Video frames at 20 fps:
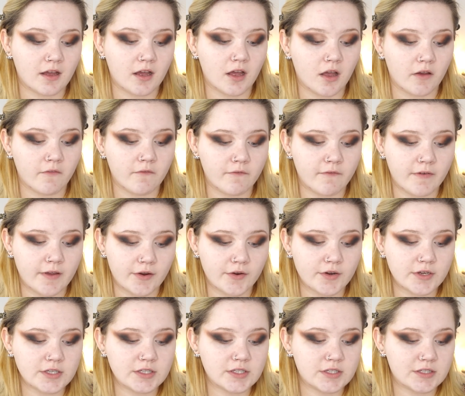a
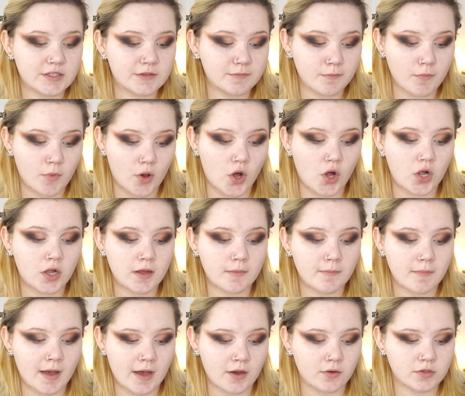very small
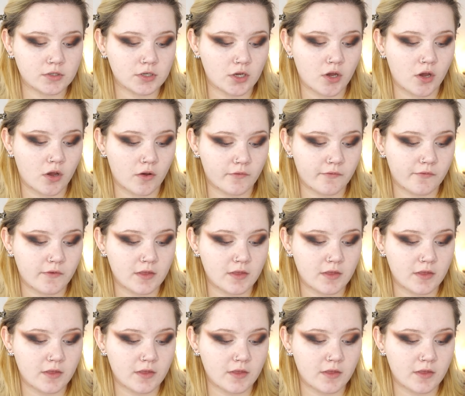amount of